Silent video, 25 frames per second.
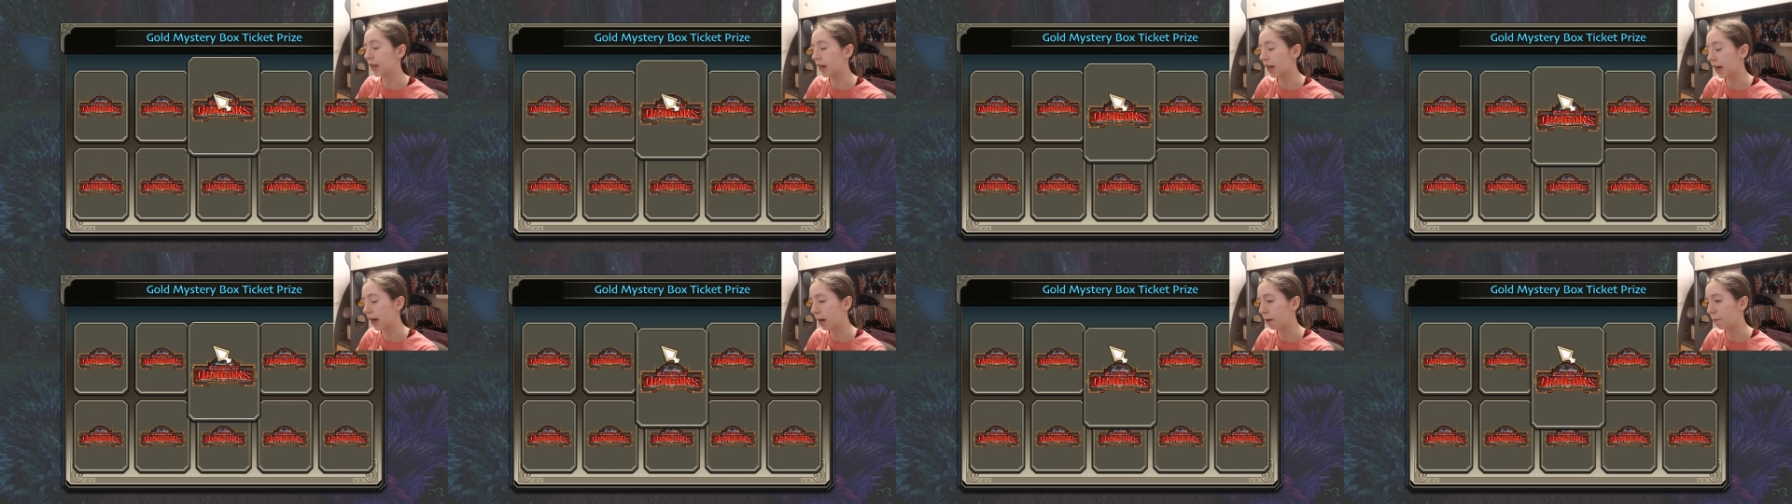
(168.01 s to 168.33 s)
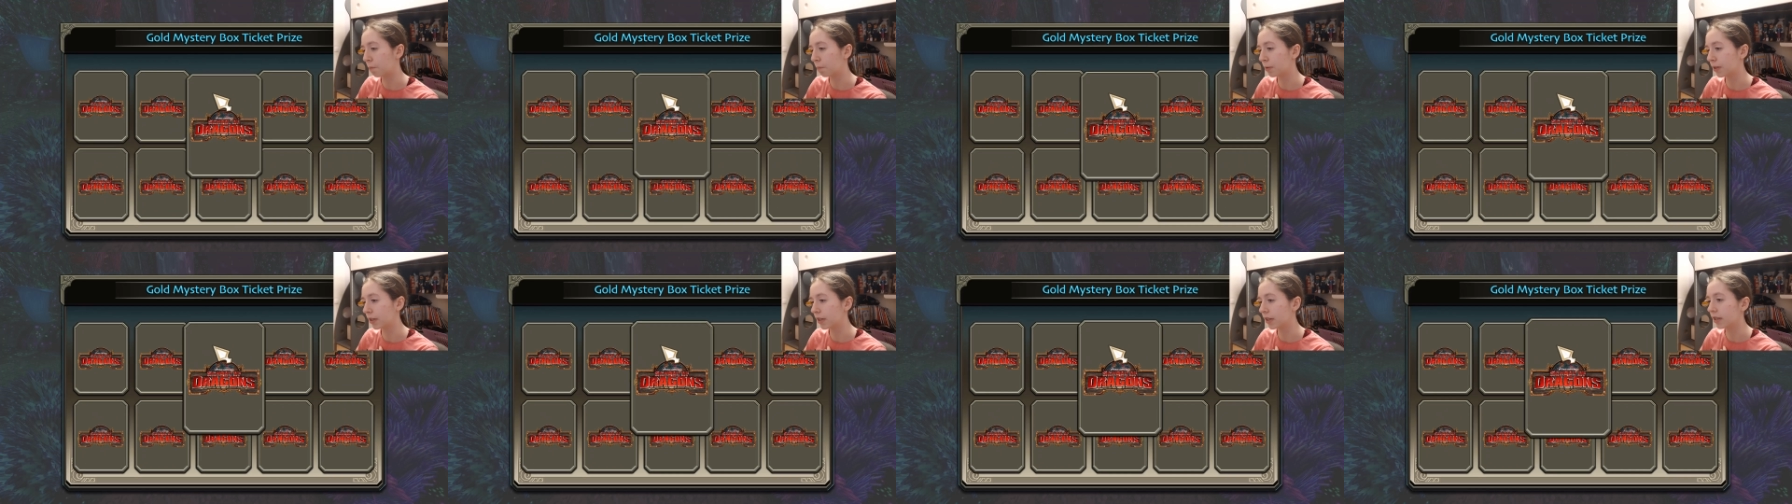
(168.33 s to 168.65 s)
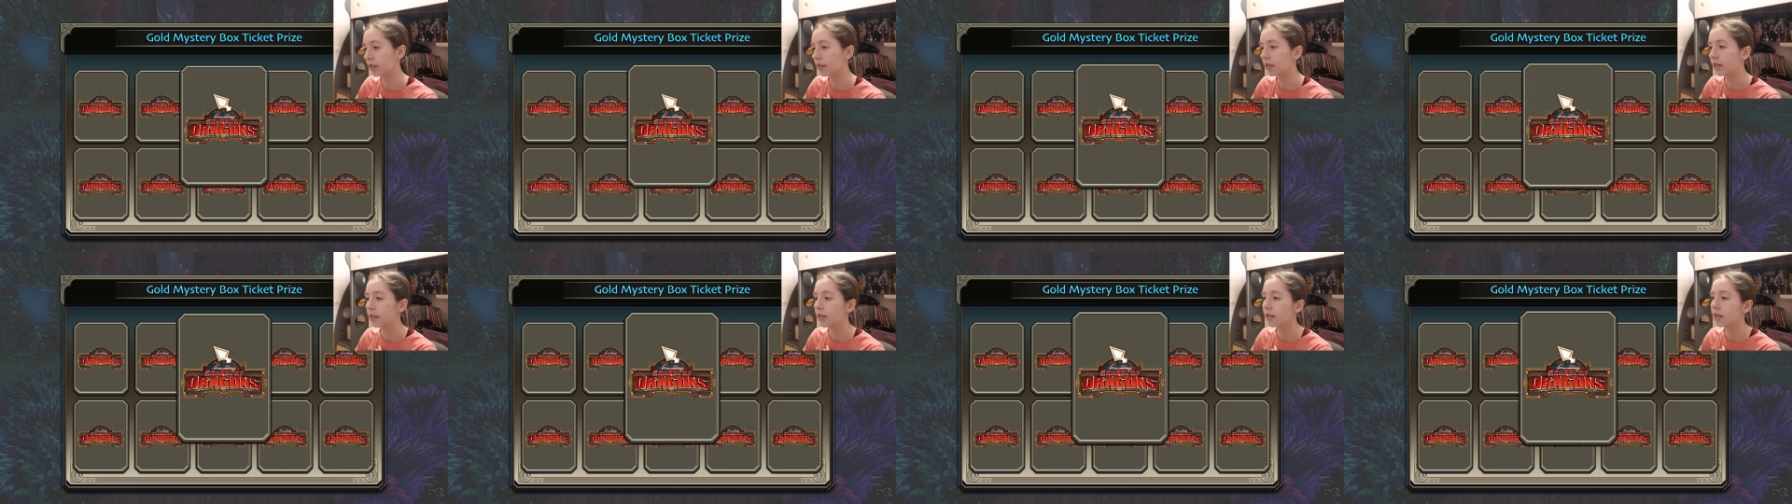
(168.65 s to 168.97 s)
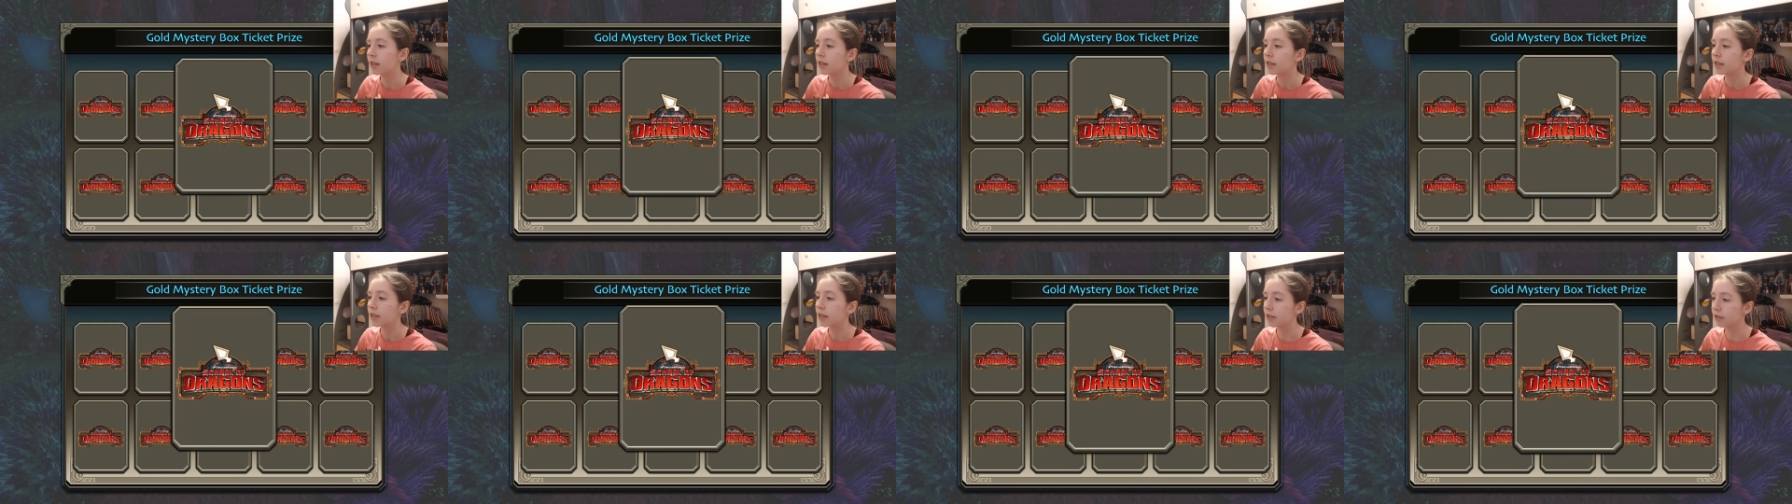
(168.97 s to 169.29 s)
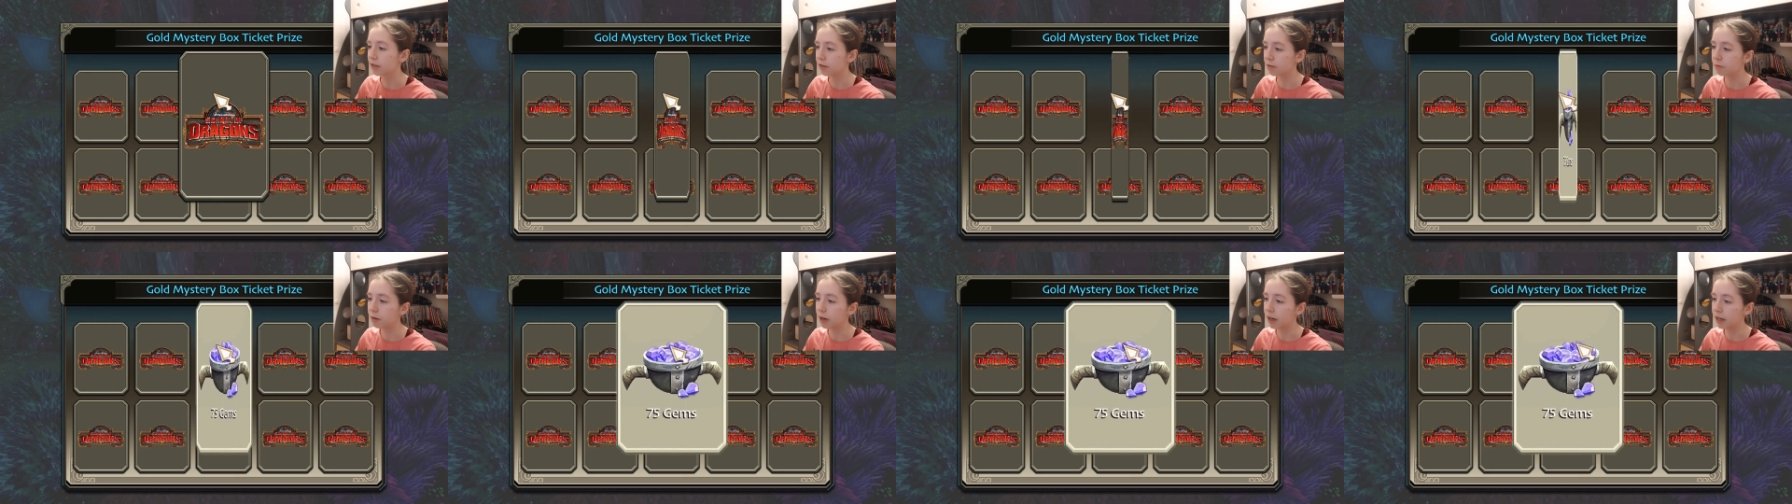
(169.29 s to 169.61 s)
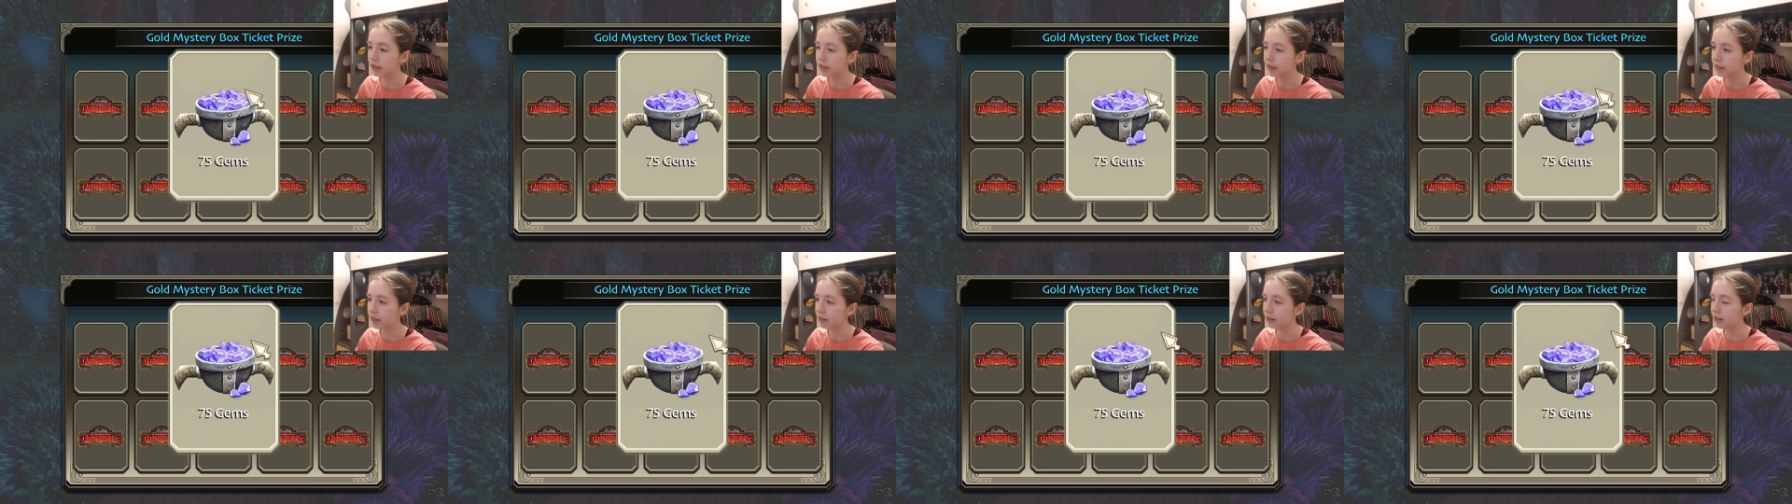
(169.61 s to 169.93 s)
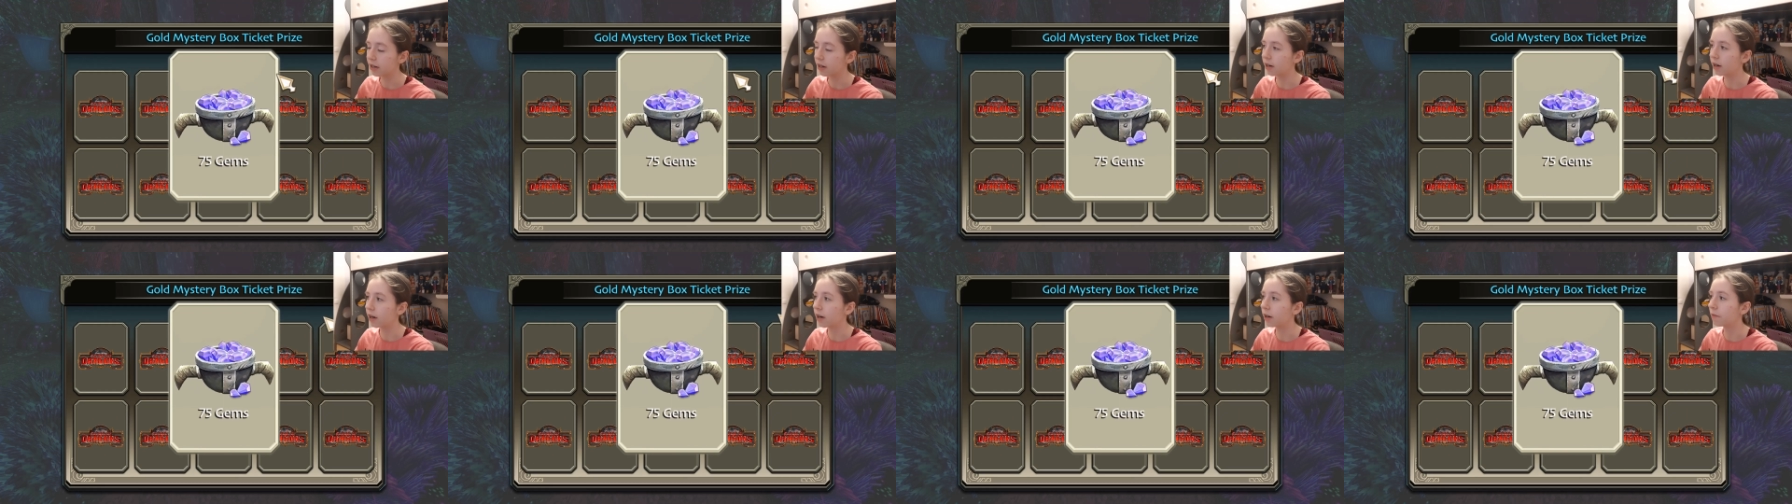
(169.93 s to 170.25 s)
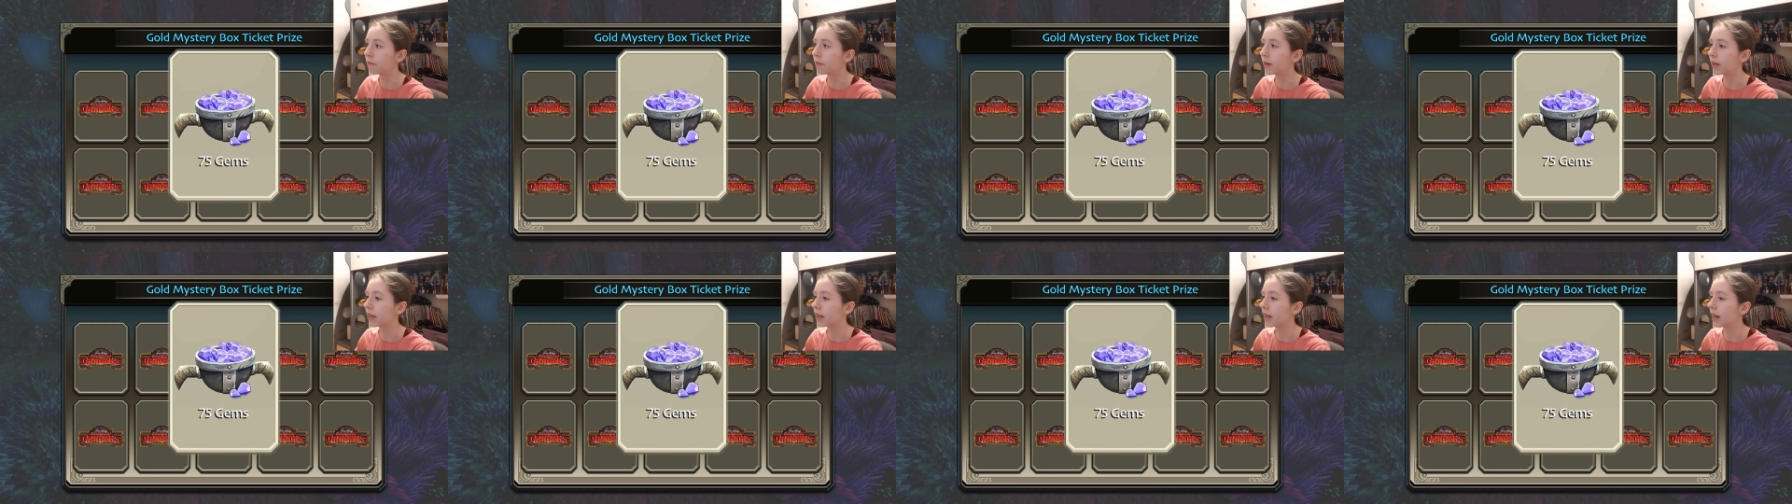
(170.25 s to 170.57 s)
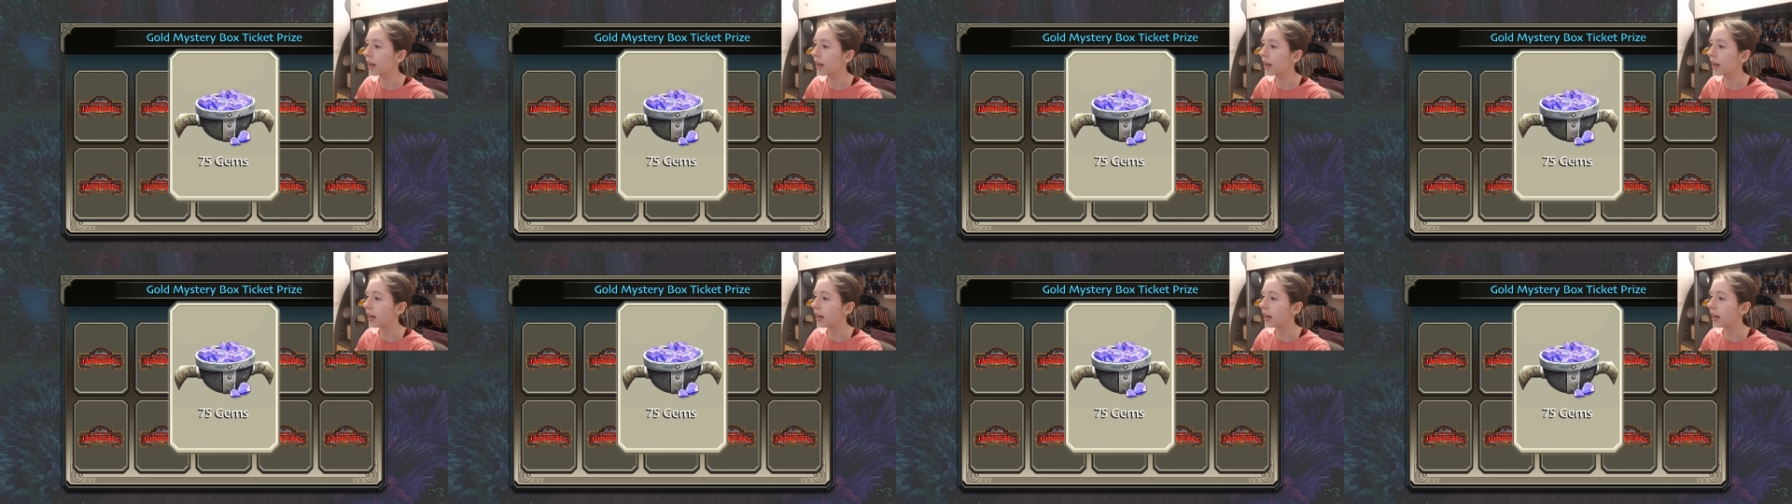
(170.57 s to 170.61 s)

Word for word: happy. This is why I need. Oh my